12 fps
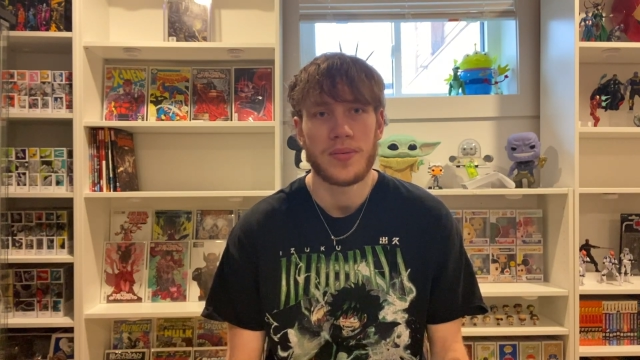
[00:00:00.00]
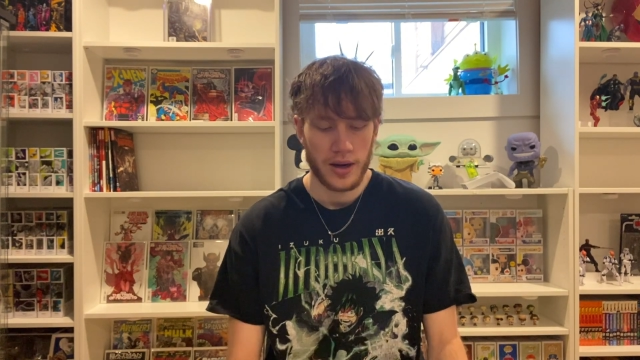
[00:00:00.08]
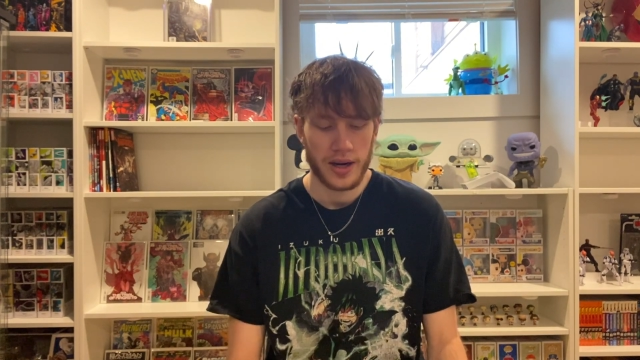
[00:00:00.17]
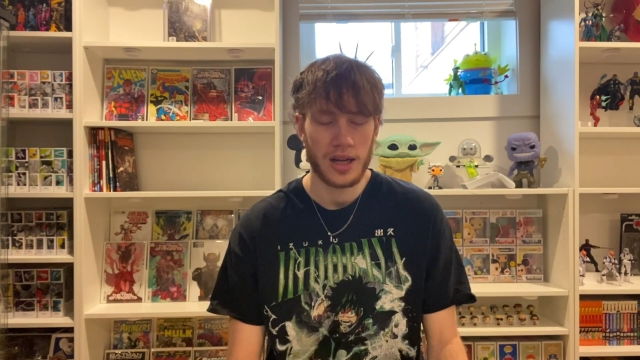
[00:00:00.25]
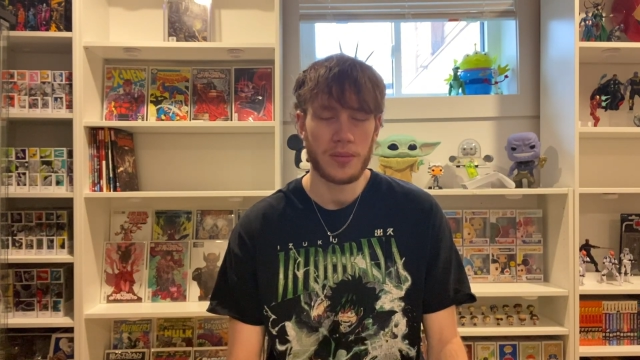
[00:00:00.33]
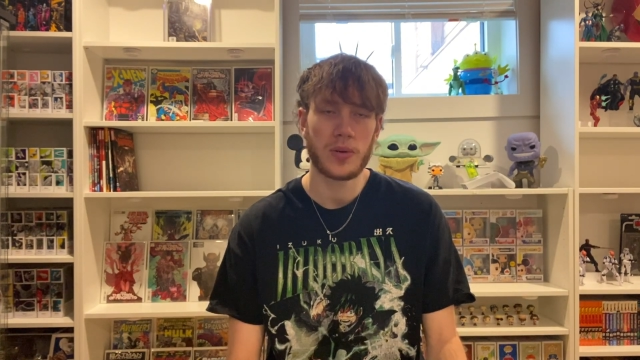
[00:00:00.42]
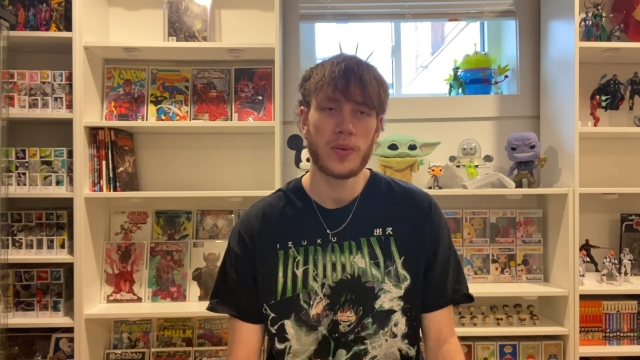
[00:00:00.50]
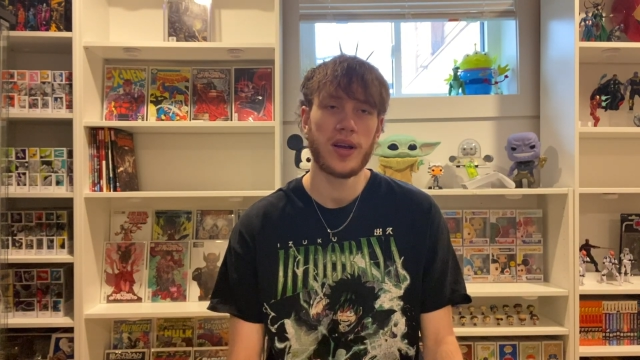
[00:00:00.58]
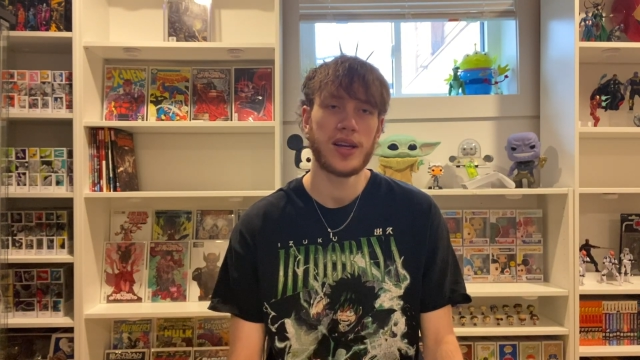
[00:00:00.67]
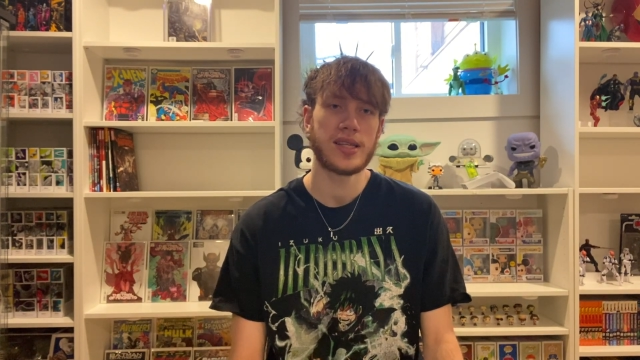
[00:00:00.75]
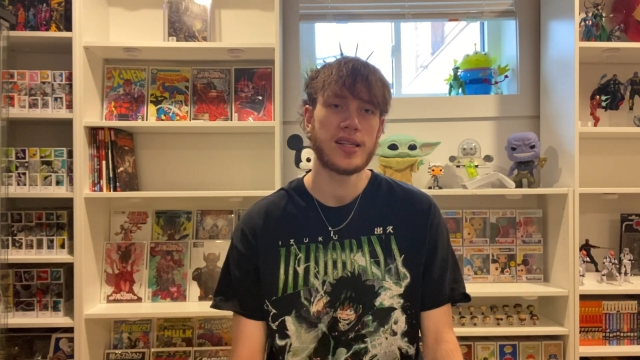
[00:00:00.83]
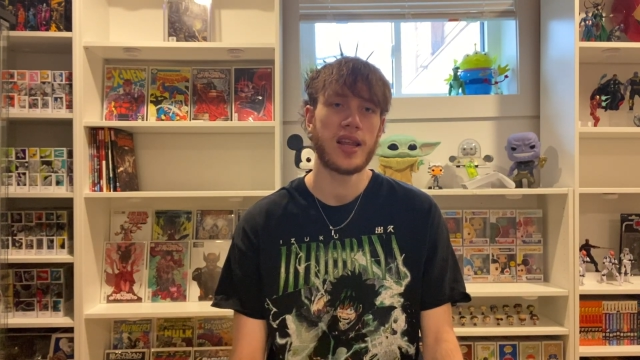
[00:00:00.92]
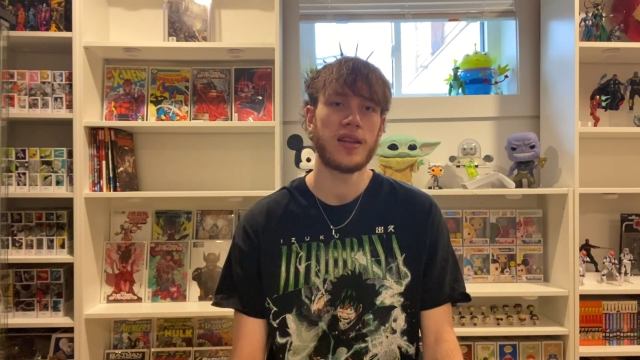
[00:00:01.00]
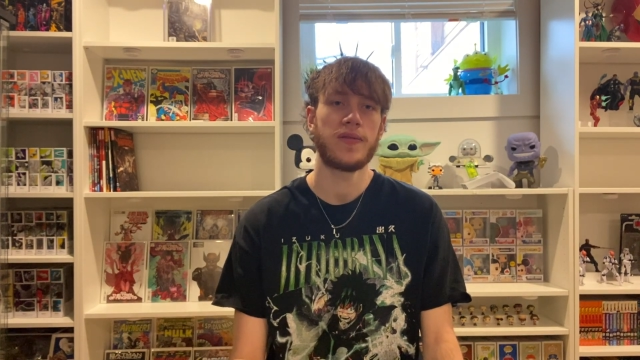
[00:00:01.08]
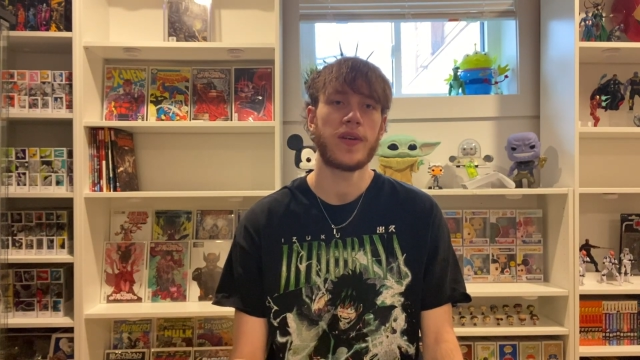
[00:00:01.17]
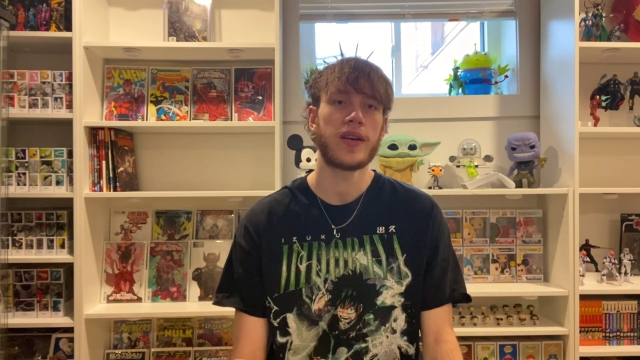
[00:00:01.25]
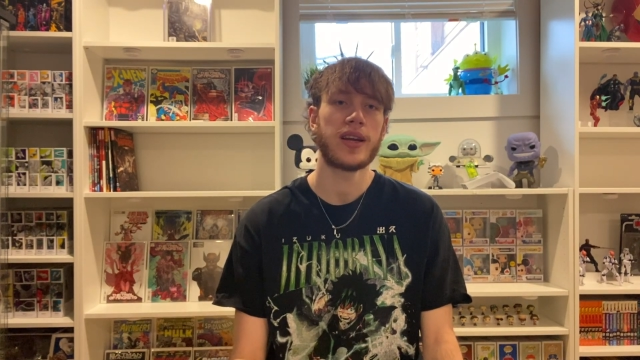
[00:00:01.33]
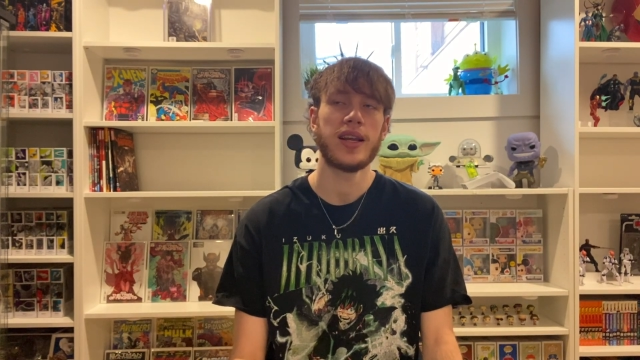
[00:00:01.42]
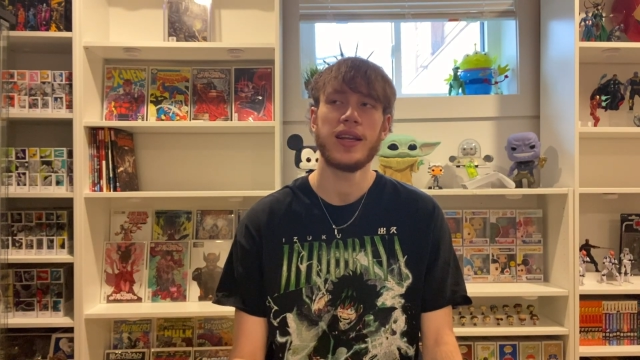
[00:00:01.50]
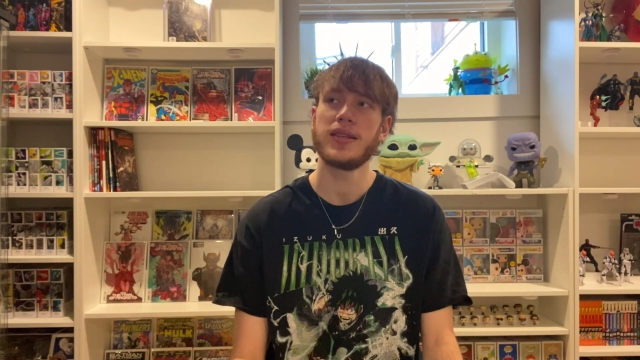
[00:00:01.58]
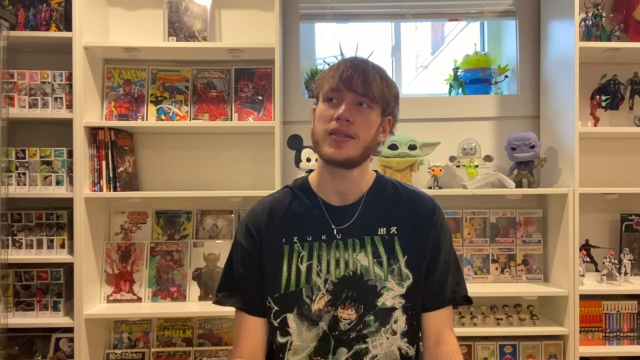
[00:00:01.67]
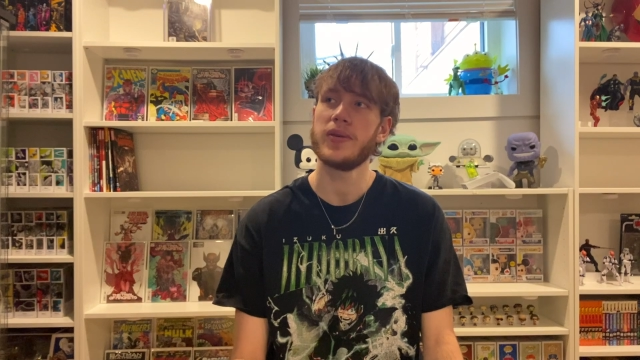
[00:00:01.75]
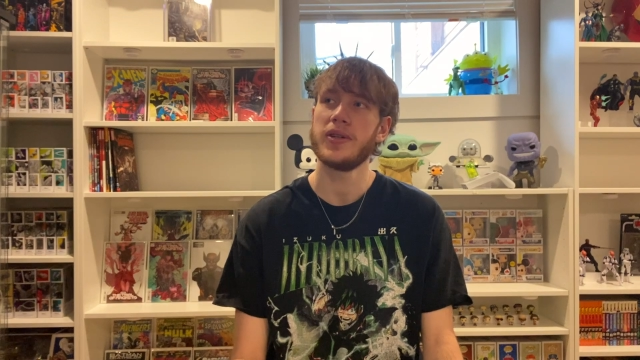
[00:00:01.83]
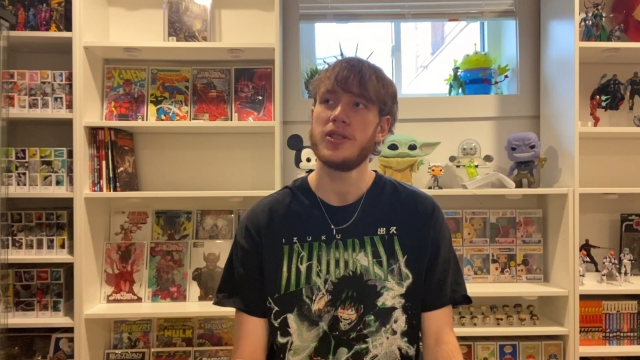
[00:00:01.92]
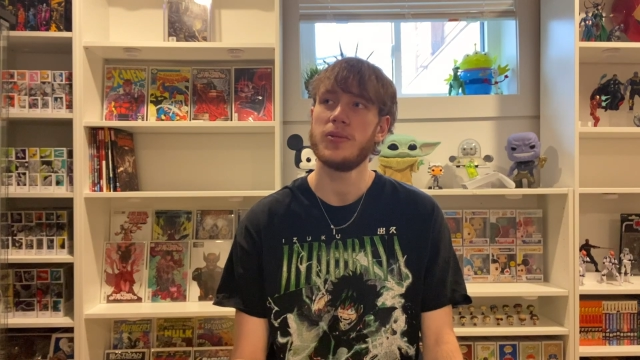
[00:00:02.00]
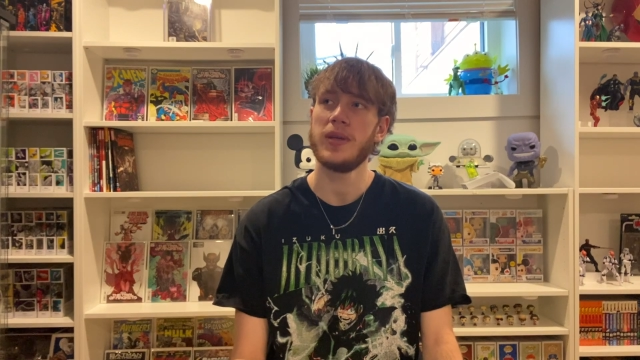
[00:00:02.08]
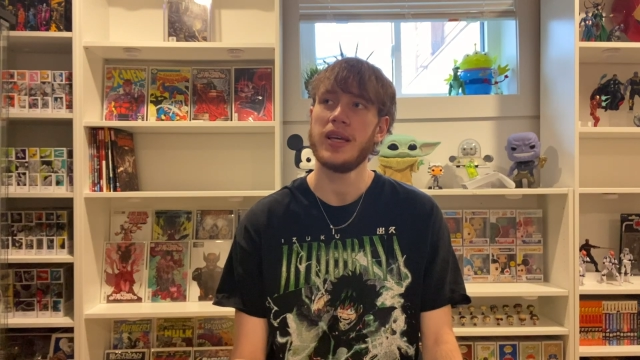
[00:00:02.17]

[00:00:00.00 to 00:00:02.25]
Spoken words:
All right, number 1 is another variant. It is going to